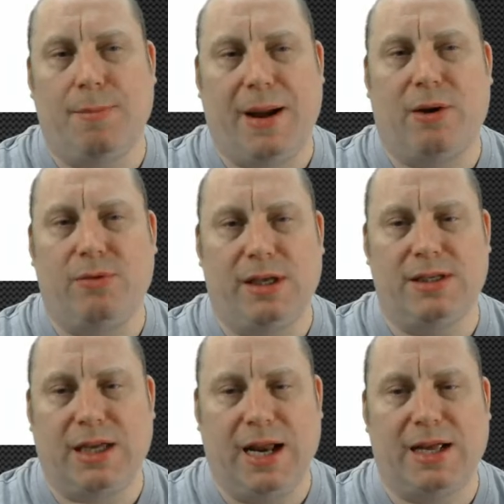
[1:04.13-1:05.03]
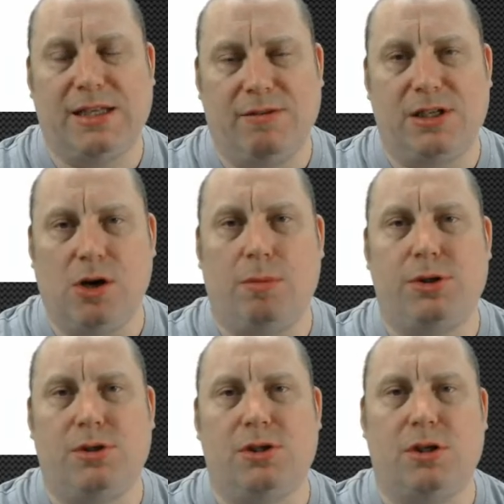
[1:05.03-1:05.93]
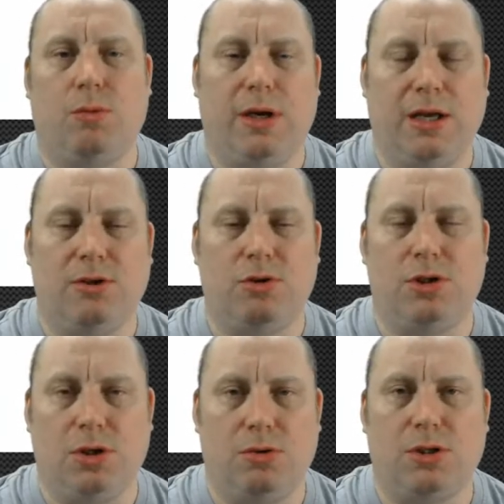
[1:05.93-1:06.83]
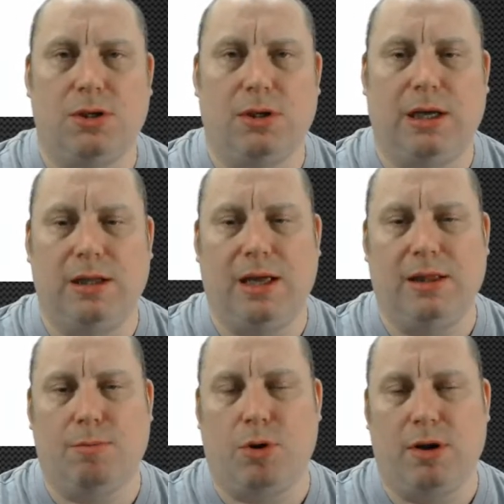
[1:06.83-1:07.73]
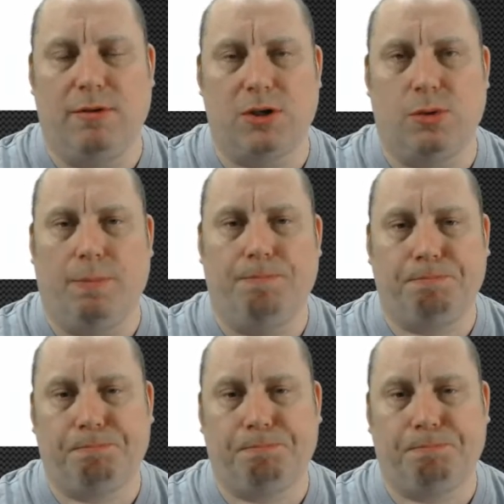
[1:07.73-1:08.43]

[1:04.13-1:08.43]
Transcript: about these connectivity options that we introduced in the previous one.